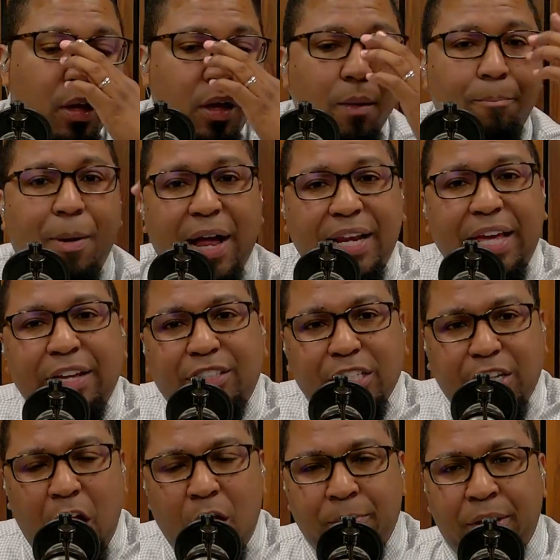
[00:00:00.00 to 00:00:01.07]
But He
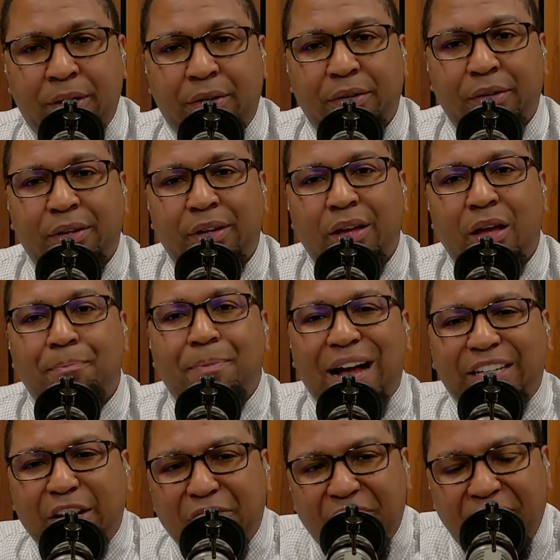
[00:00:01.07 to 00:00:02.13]
determined by
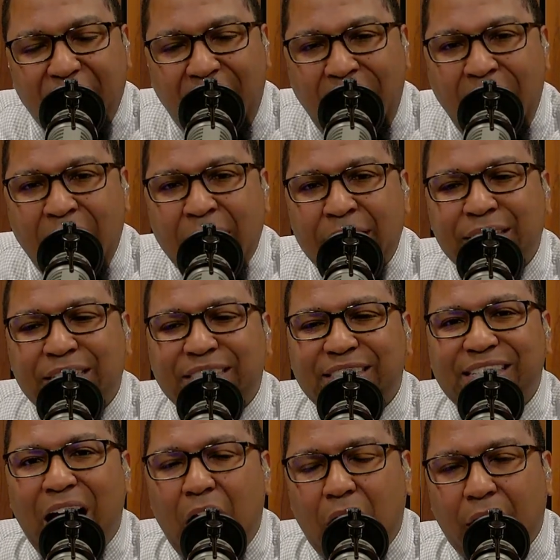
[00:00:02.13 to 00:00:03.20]
divine
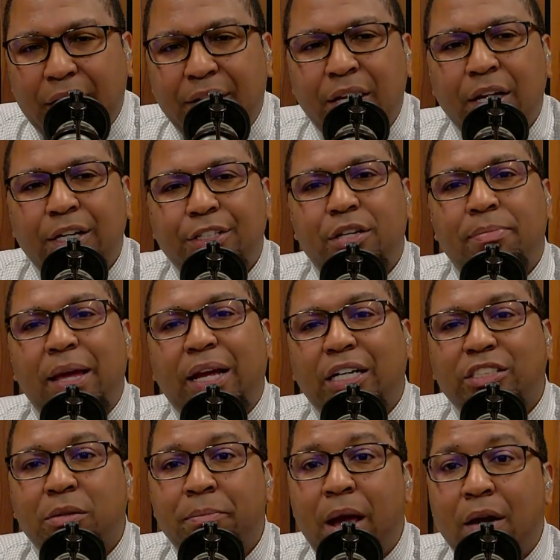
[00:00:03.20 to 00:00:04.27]
design to make
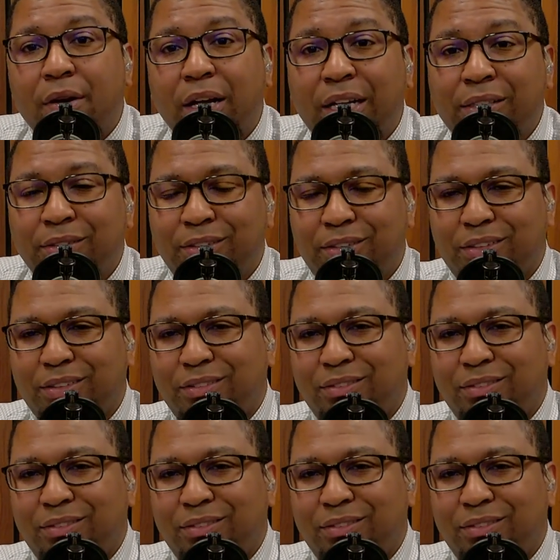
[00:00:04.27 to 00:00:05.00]
us Americans.